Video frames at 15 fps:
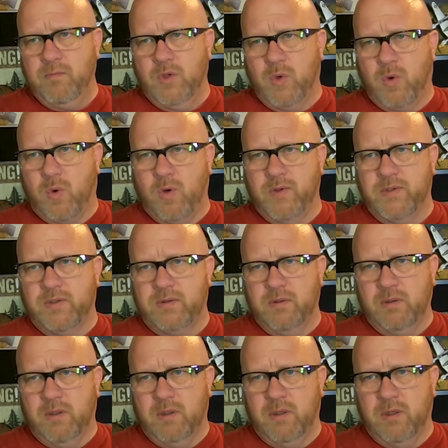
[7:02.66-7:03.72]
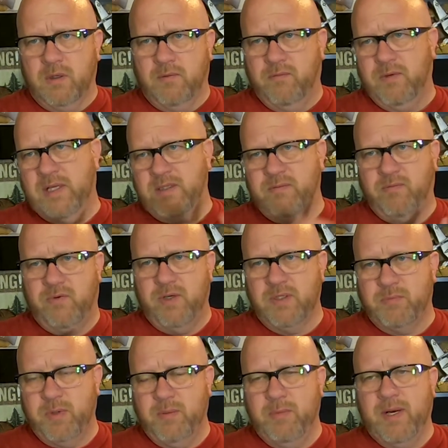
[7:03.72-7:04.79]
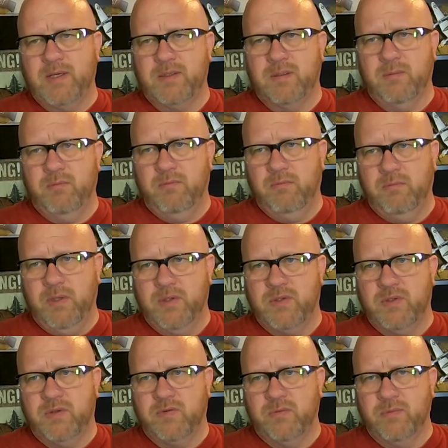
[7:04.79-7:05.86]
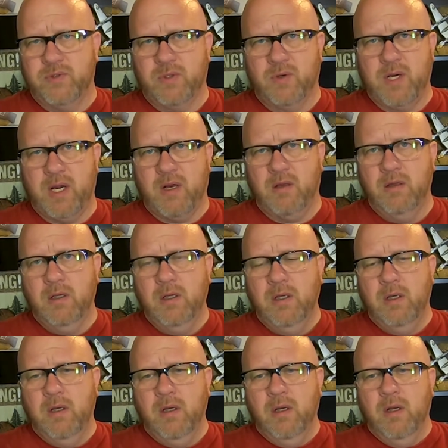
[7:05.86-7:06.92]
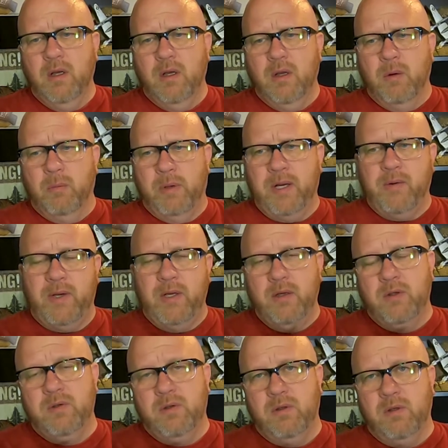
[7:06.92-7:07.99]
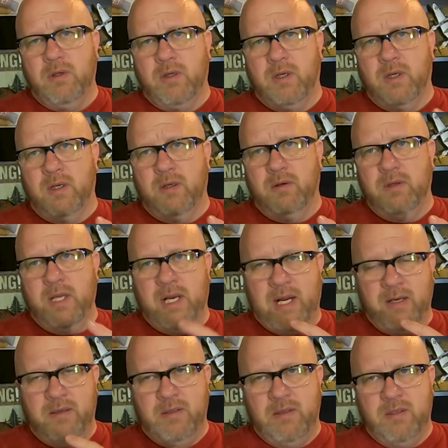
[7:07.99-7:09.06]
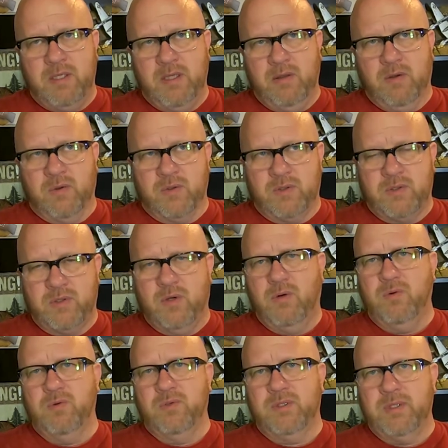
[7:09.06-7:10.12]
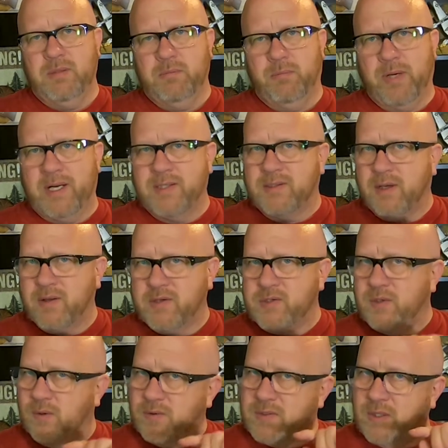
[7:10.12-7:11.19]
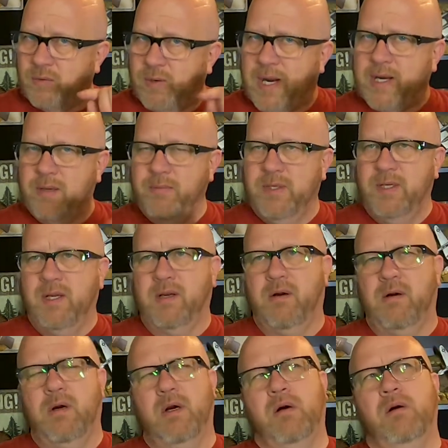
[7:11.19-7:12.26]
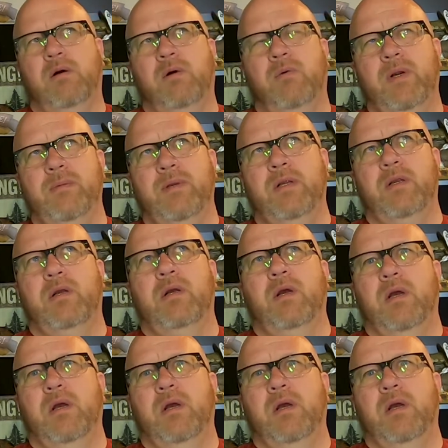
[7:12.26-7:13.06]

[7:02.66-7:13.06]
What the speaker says: hordes. Had some friends bring back some miniatures from SoCal. But anyway, and I did those stones, but I saw the stones that Rackham did, and I go, oh, wait a minute,